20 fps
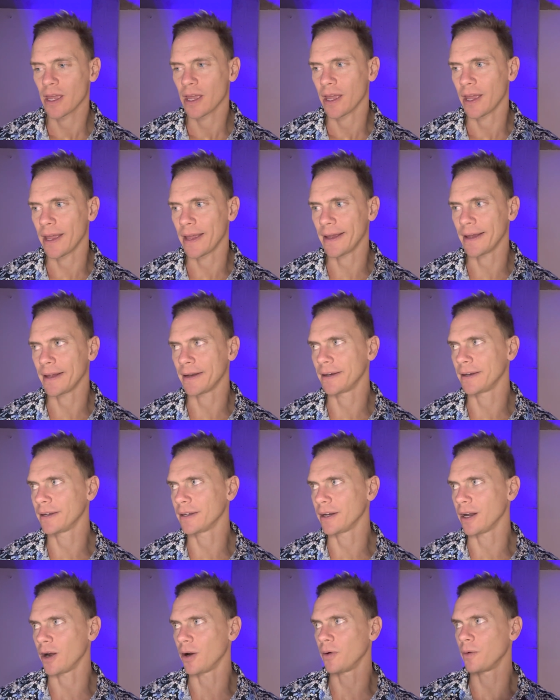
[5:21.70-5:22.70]
and you
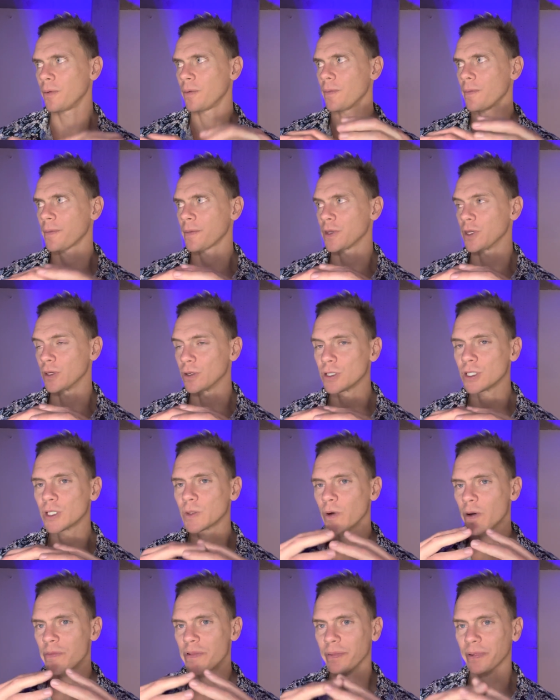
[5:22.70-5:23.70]
know usually
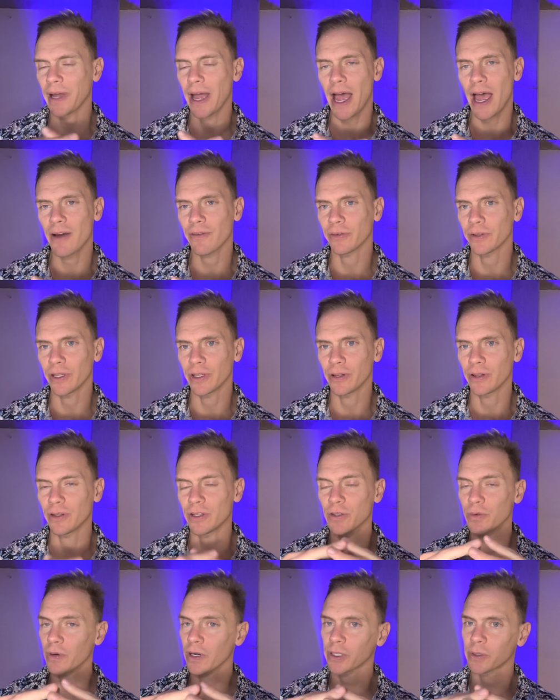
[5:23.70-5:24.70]
what people have when they do
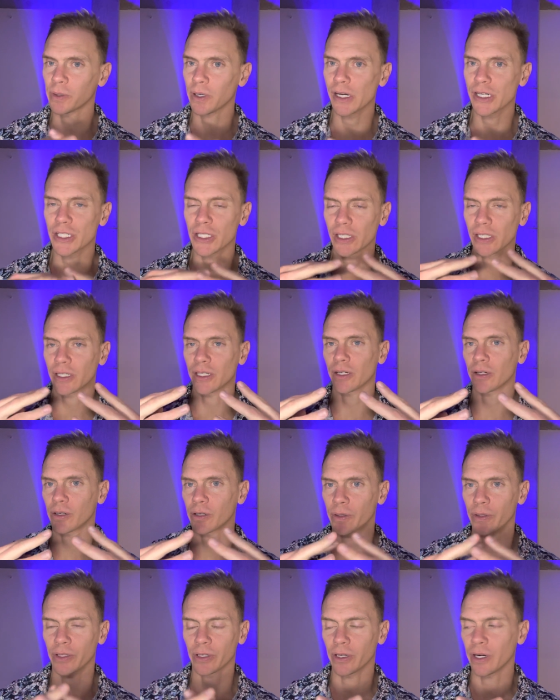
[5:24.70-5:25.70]
this recreationally
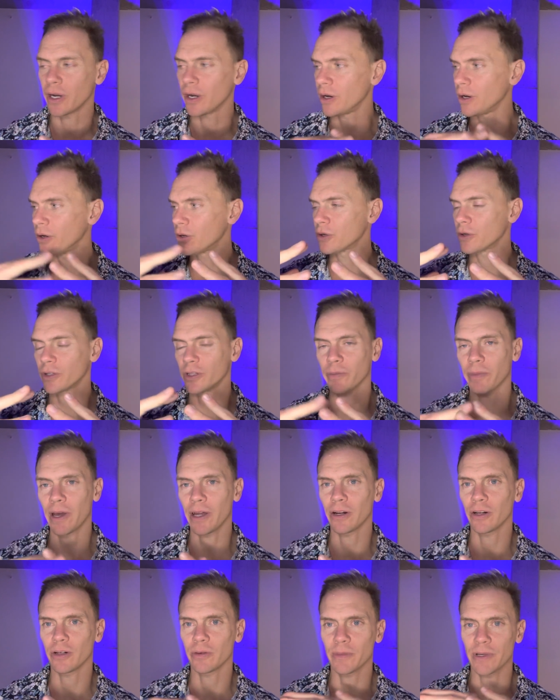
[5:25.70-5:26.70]
or on their own or in the
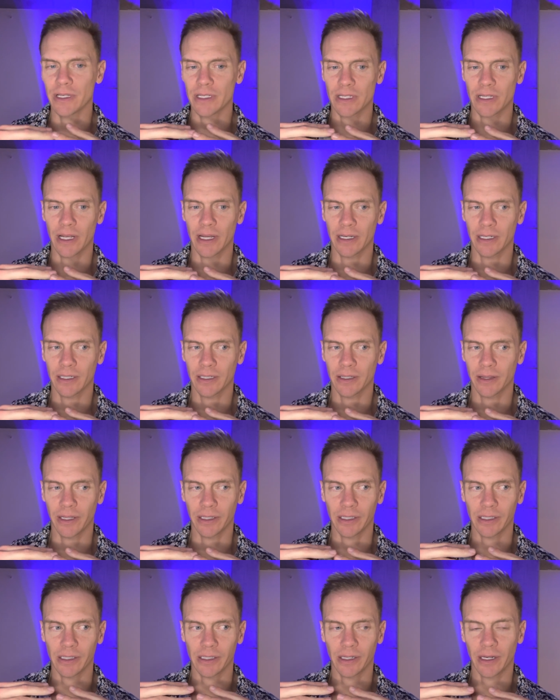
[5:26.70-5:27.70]
bedroom is like they
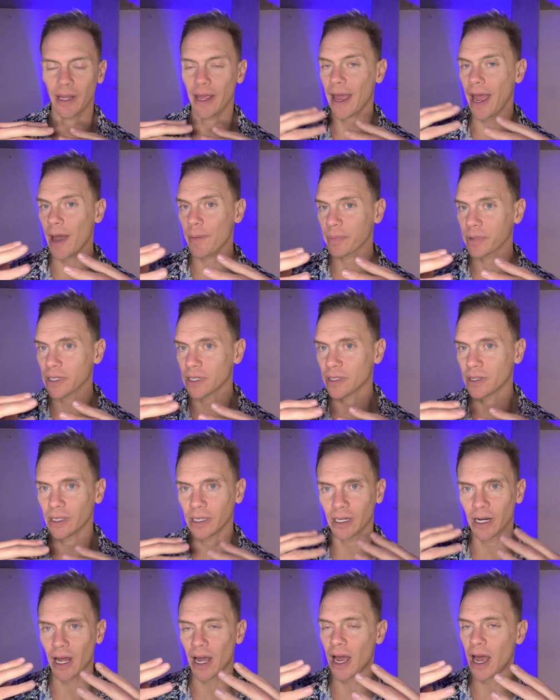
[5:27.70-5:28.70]
get happy, they
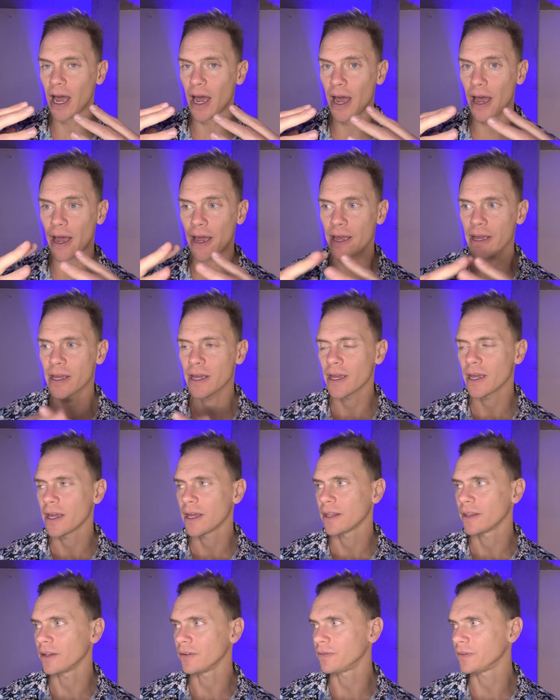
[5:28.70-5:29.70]
get high,
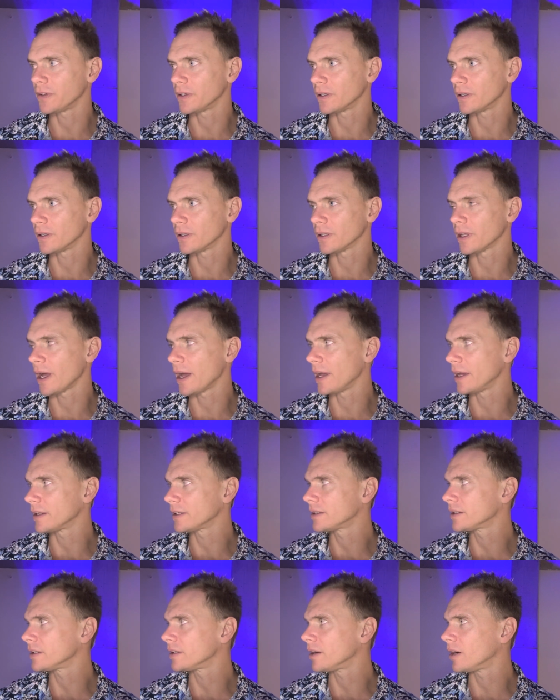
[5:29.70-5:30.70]
they feel
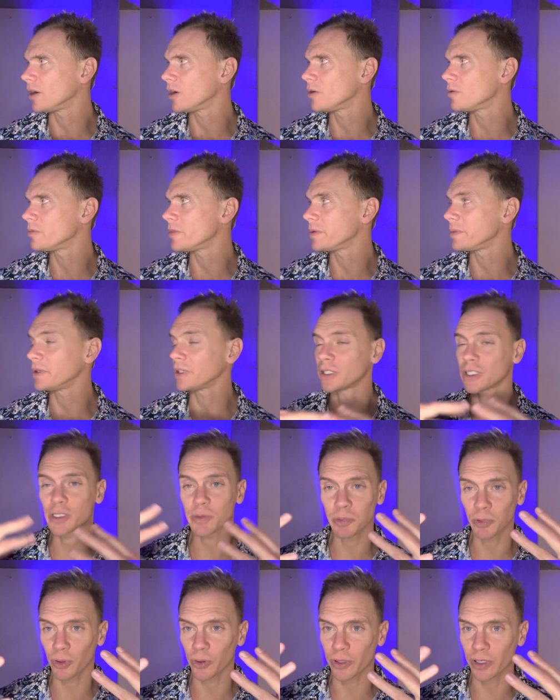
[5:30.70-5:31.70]
like you know maybe
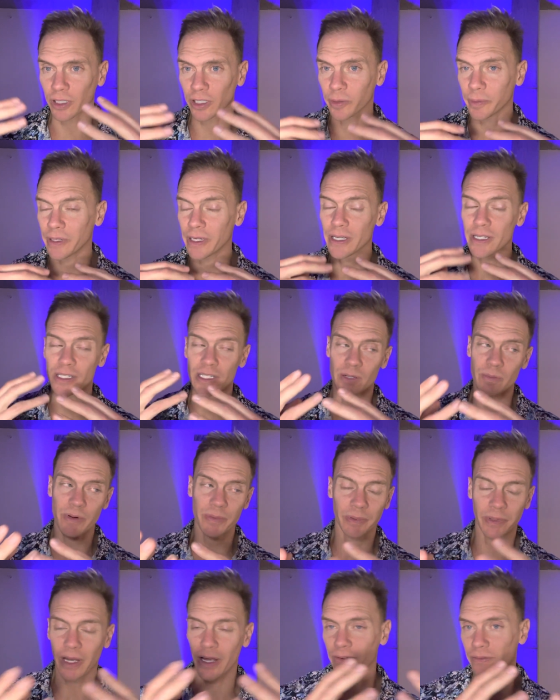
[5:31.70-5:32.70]
exploring a little bit. Some
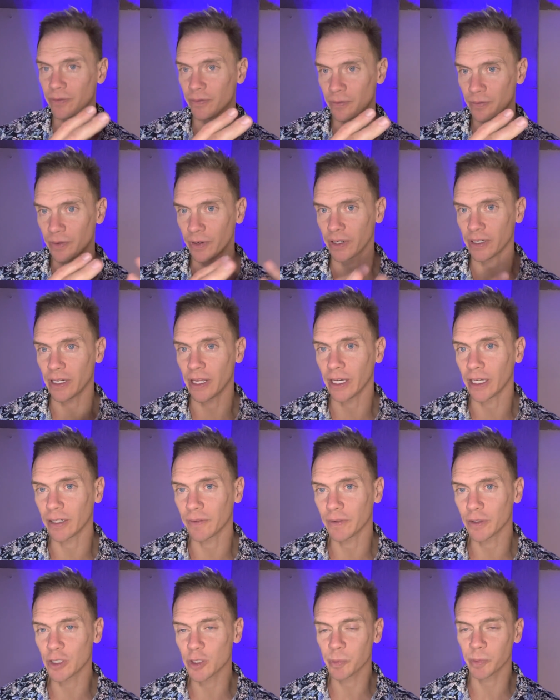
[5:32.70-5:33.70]
people have very
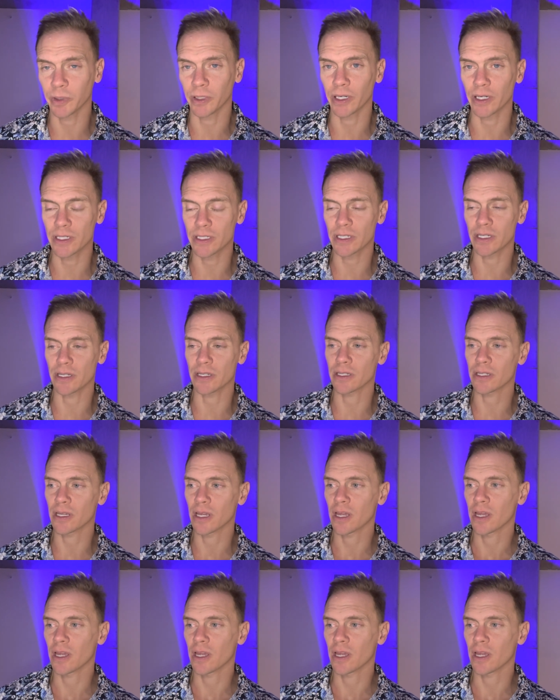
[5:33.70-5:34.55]
negative experiences,